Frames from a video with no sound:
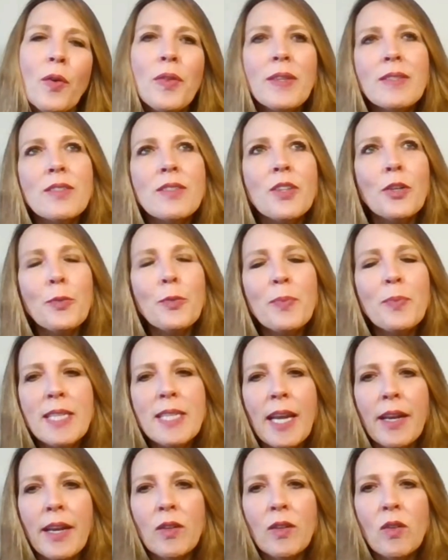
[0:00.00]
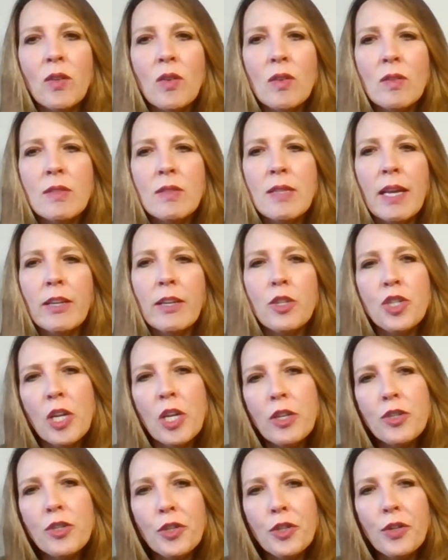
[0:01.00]
that certain botanicals like
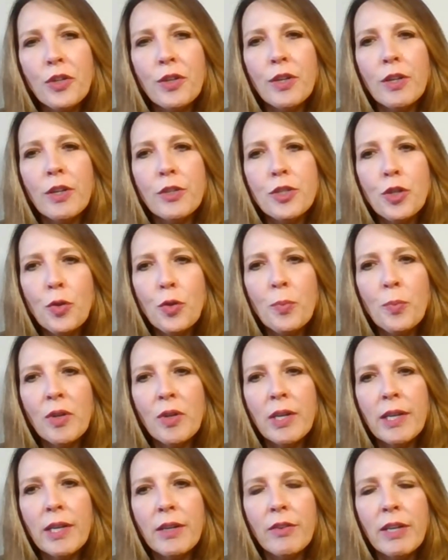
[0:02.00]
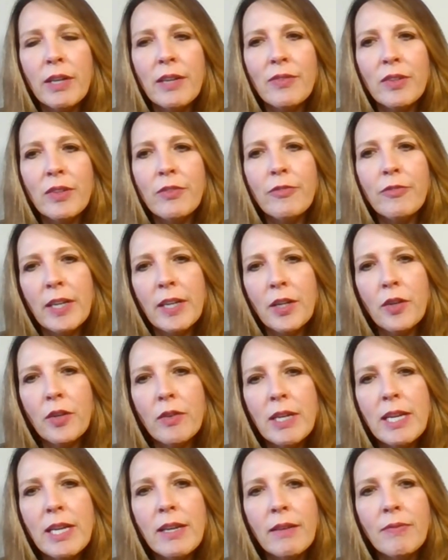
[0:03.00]
ginger or turmeric or even
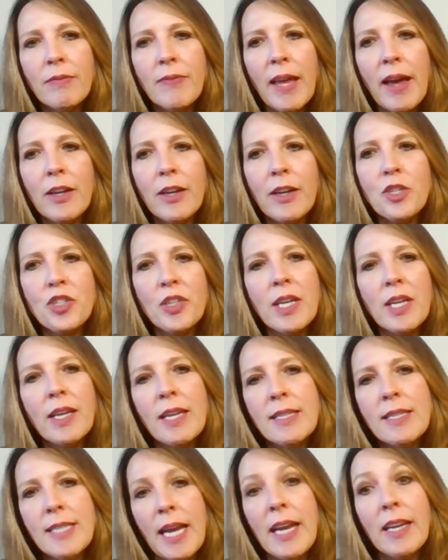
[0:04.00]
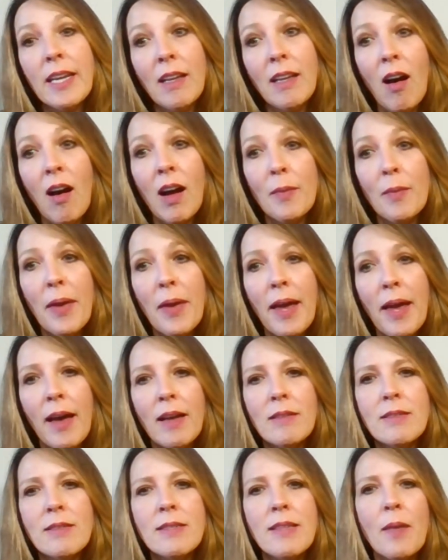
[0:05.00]
fenugreek, they actually contain
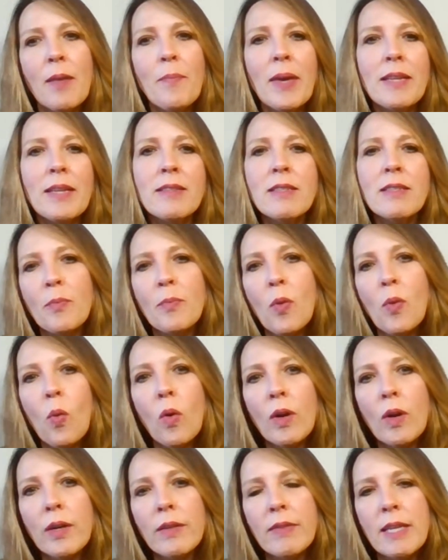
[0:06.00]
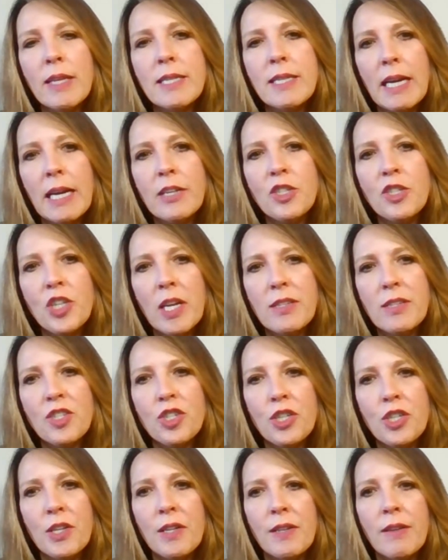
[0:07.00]
compounds that may support the
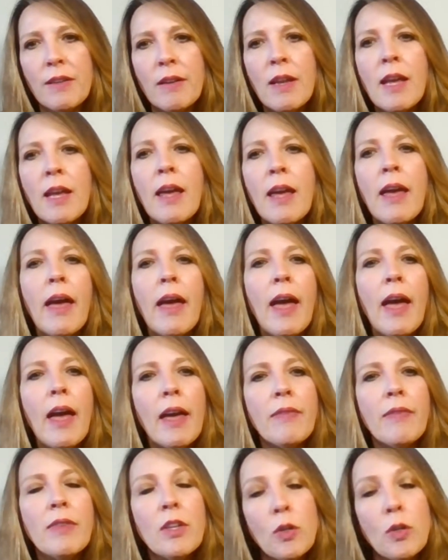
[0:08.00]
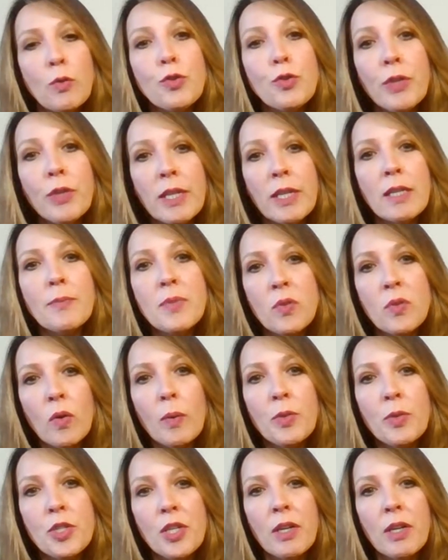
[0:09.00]
digestion and the nutrient
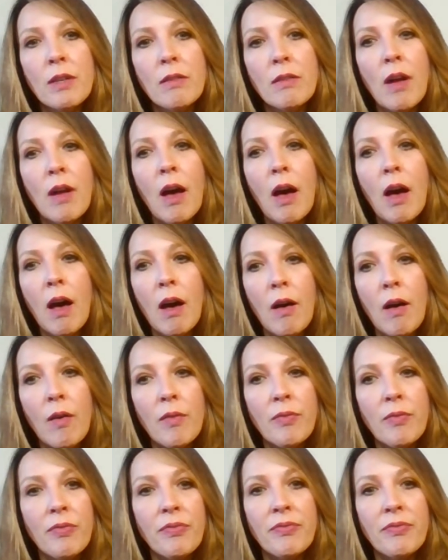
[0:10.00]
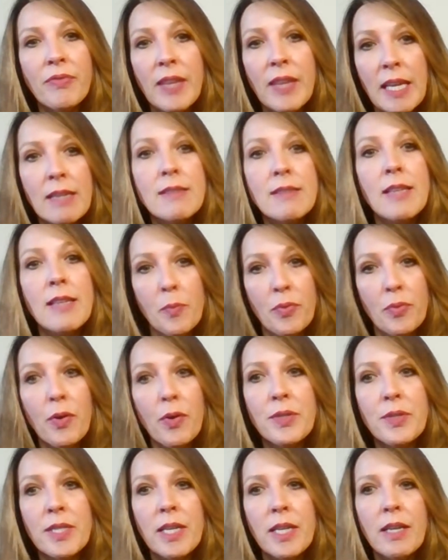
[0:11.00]
absorption of things like
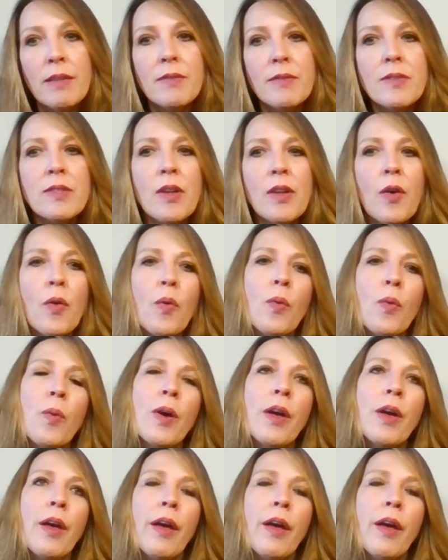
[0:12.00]
protein. So